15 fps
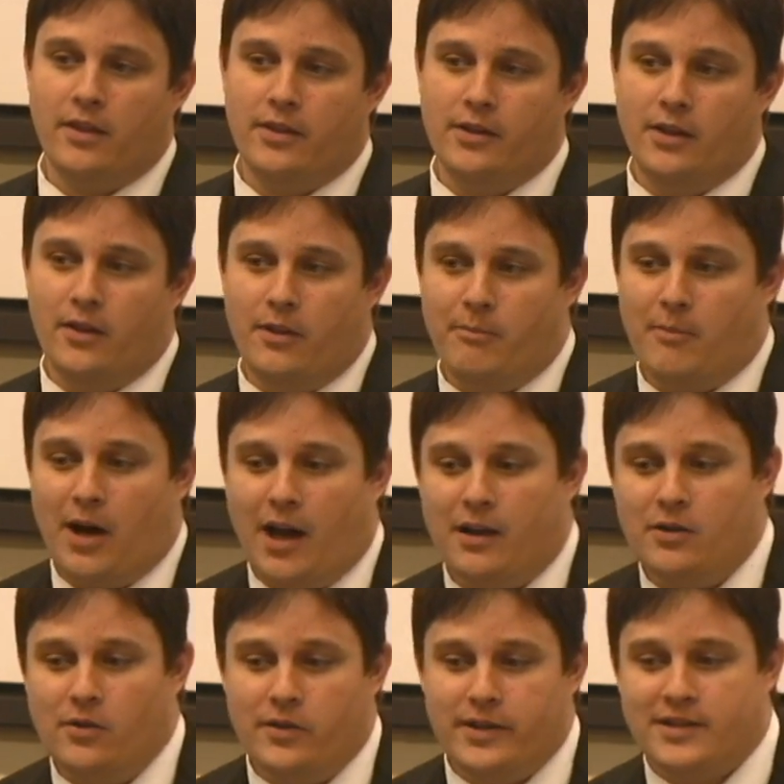the
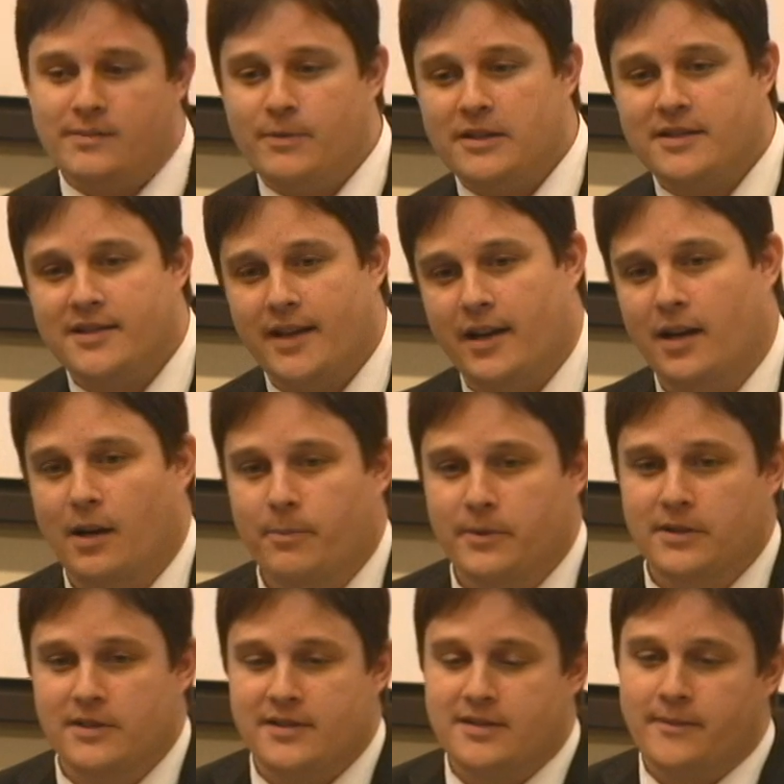model that's been set up
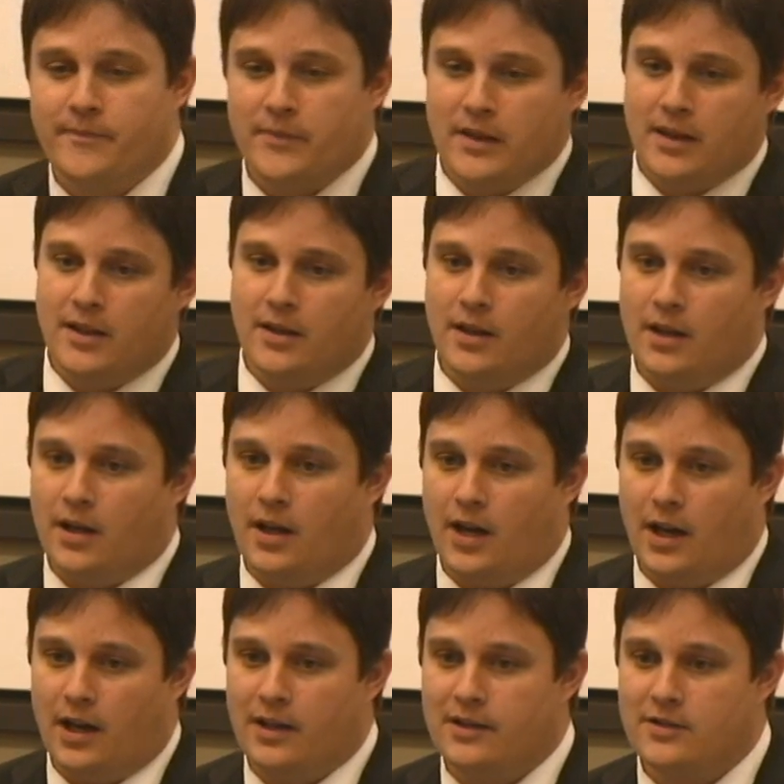is
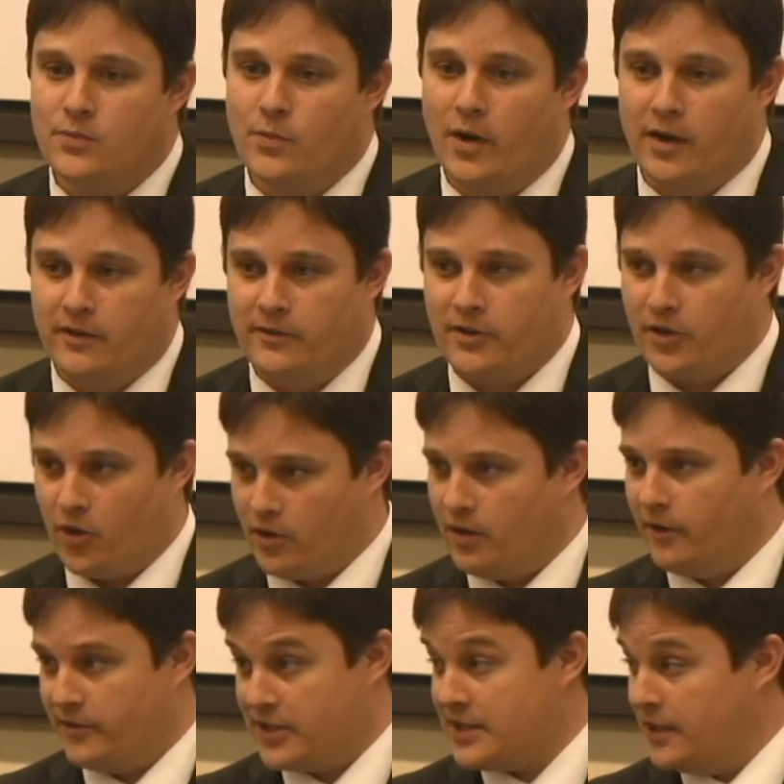one of
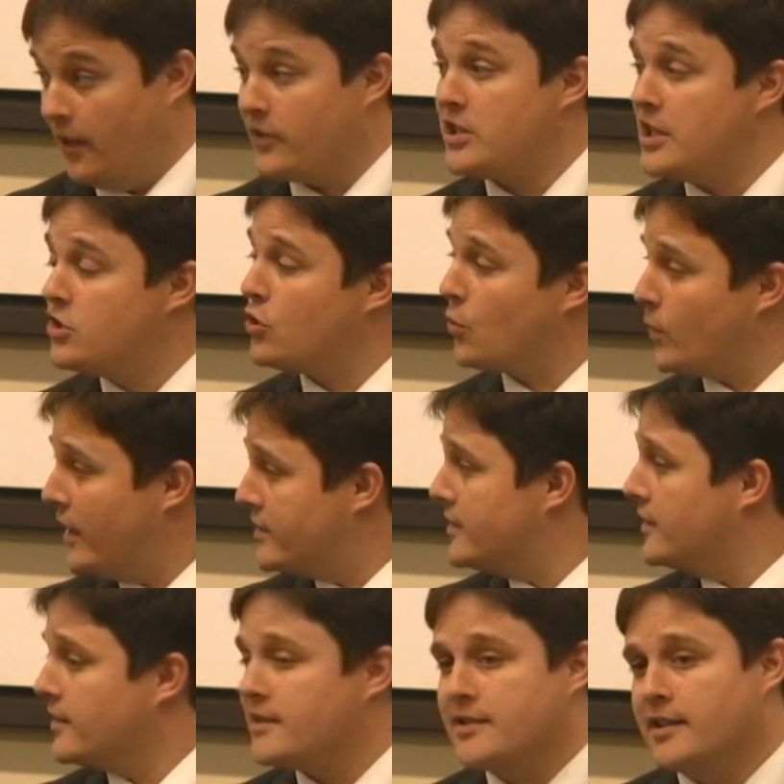a teacher
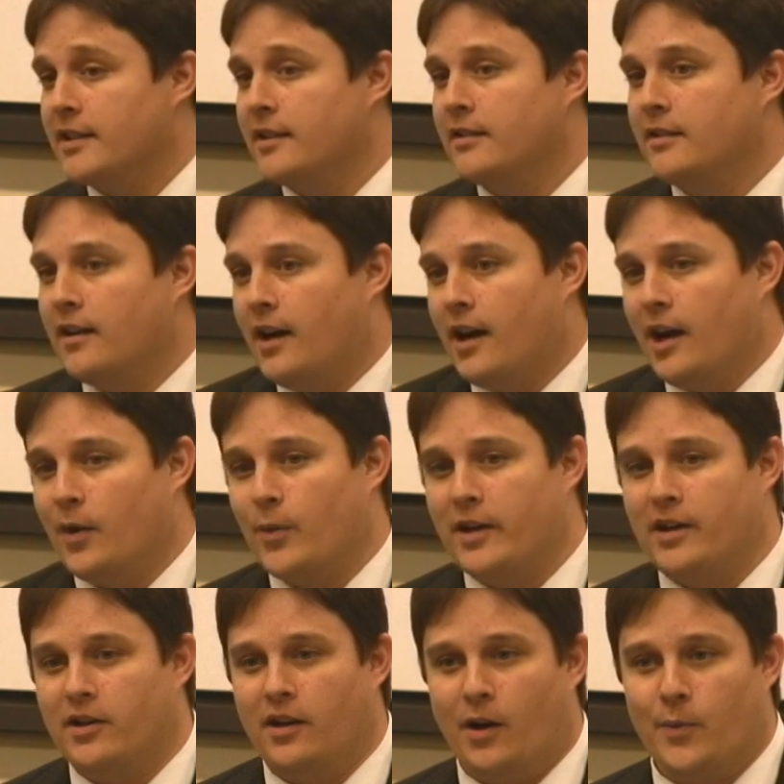residency. I
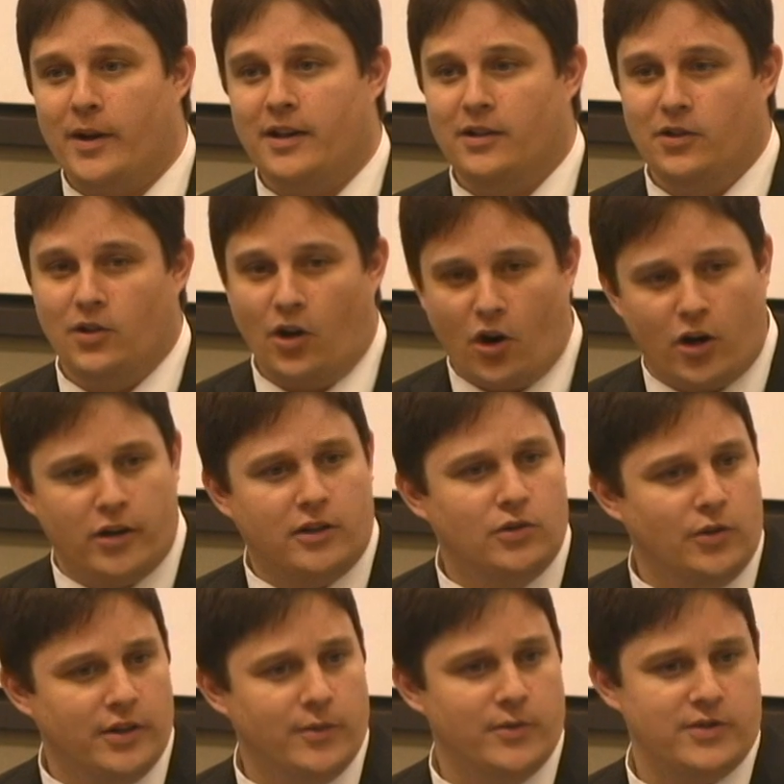read a little
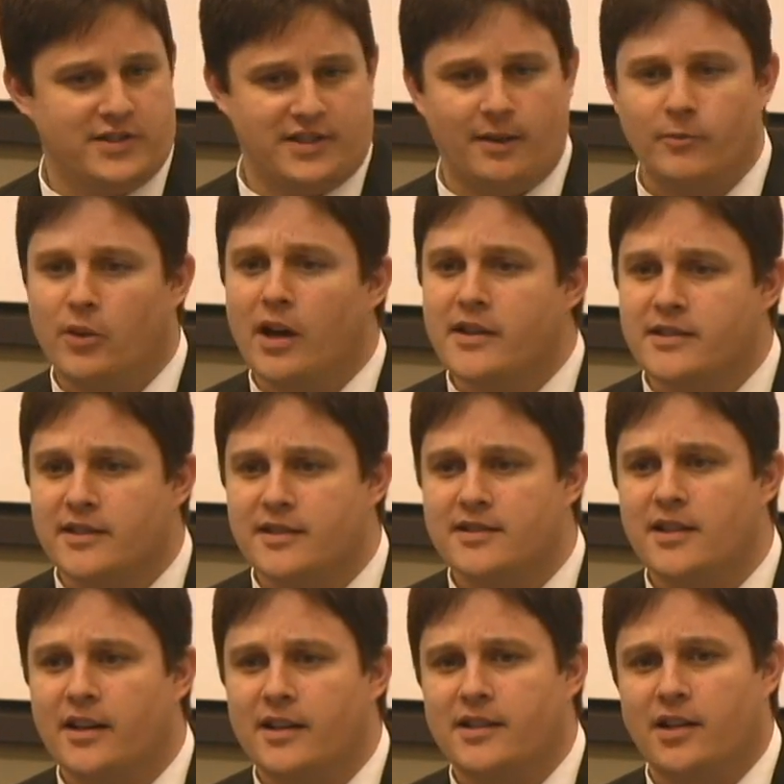article that was summarizing a
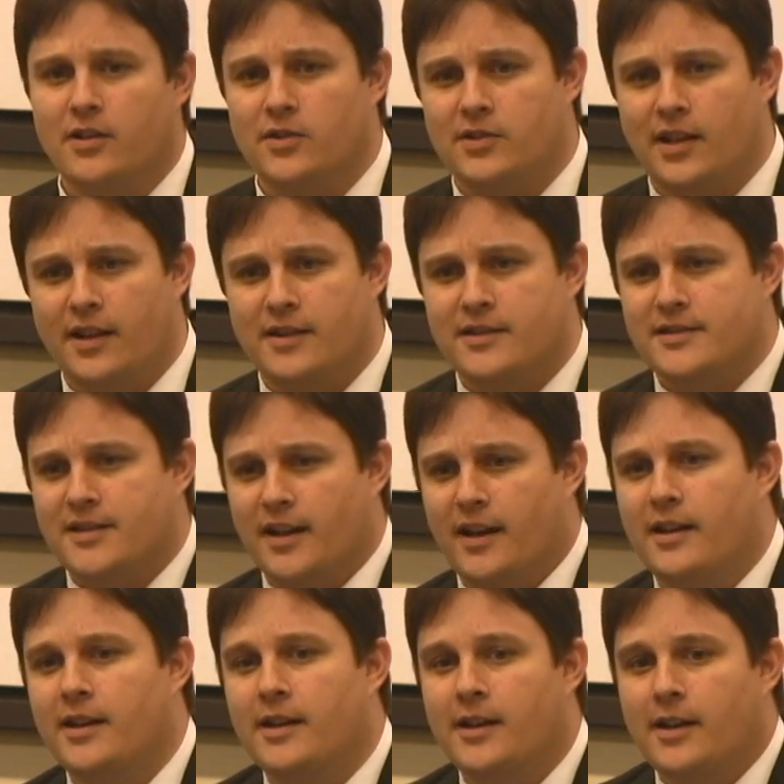study the other day that
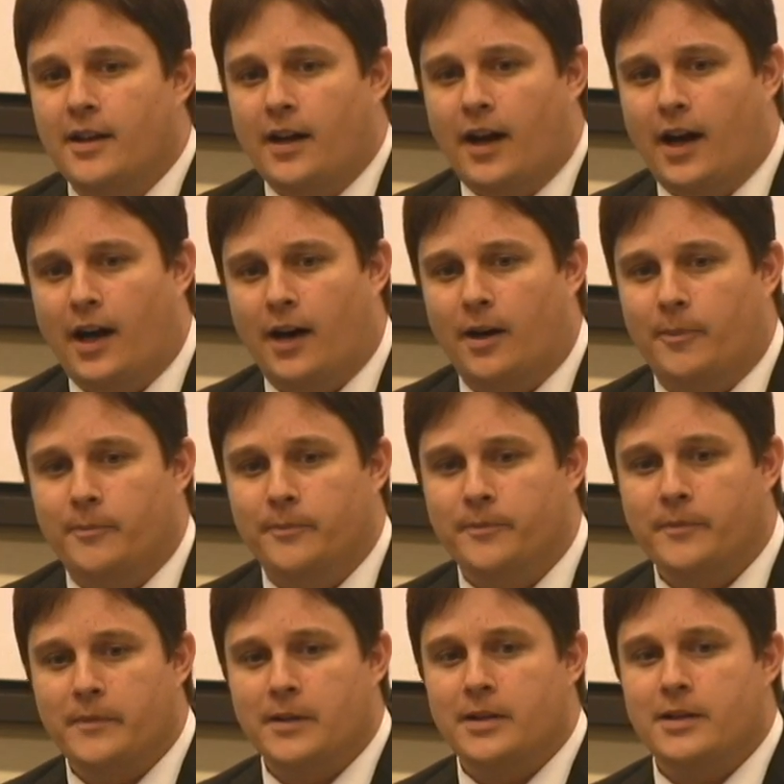said
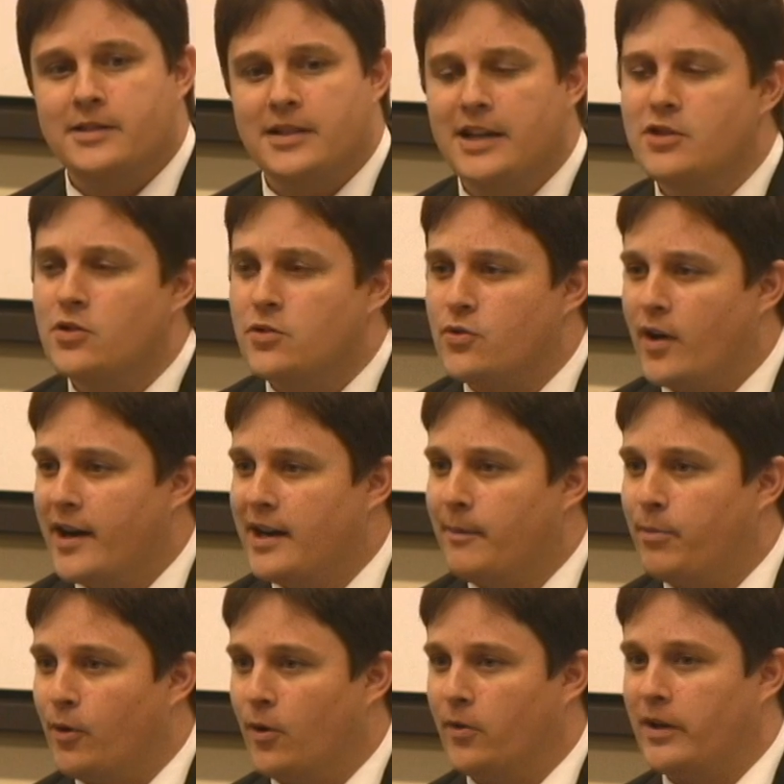teacher
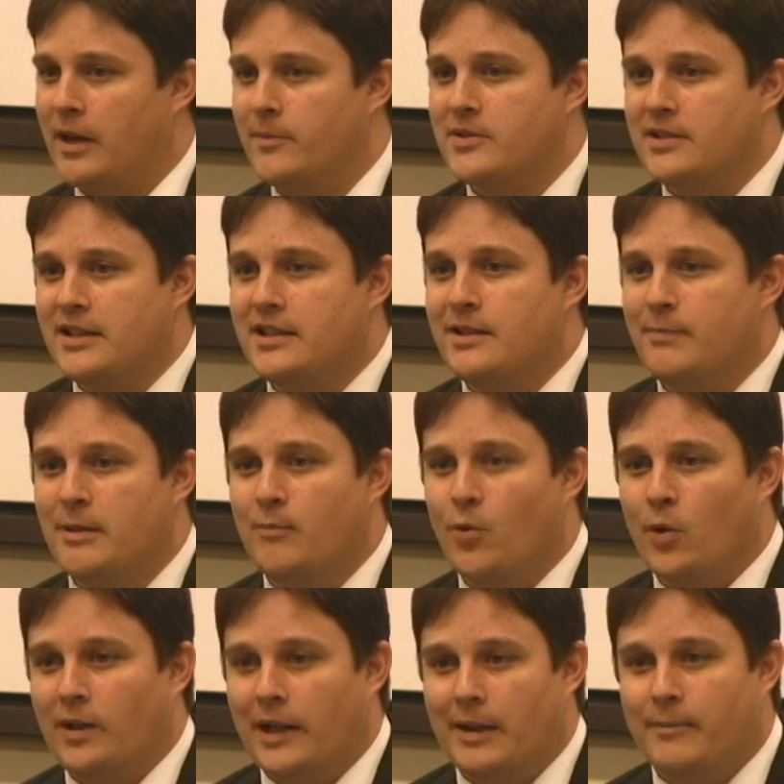training programs need to be
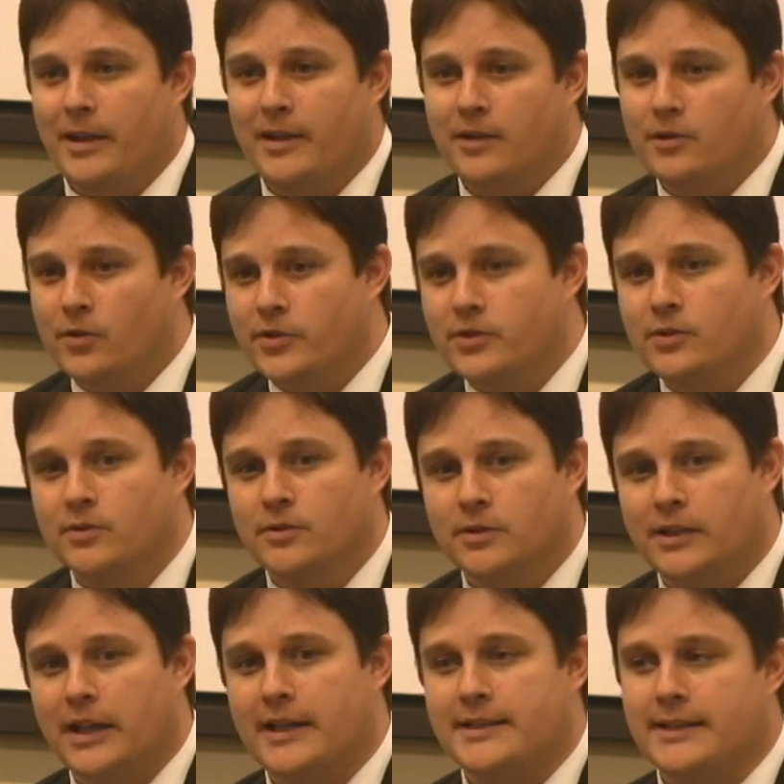more like medical school,
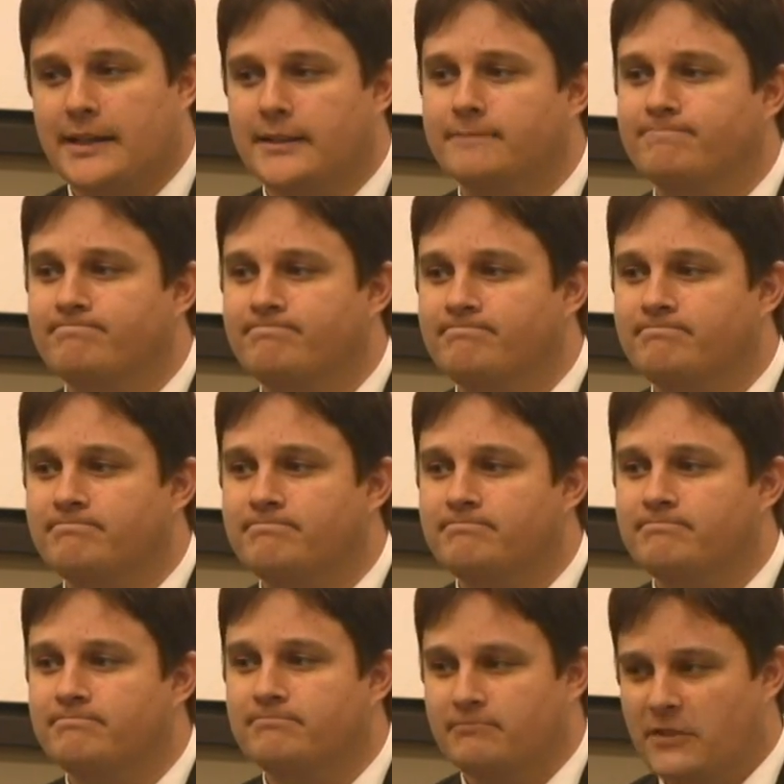and I said,
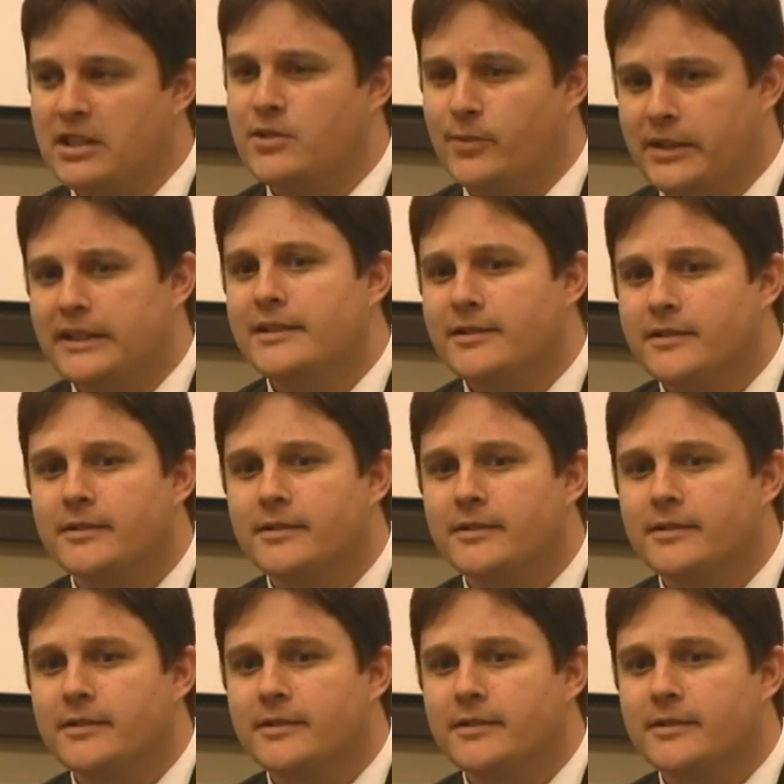this one is.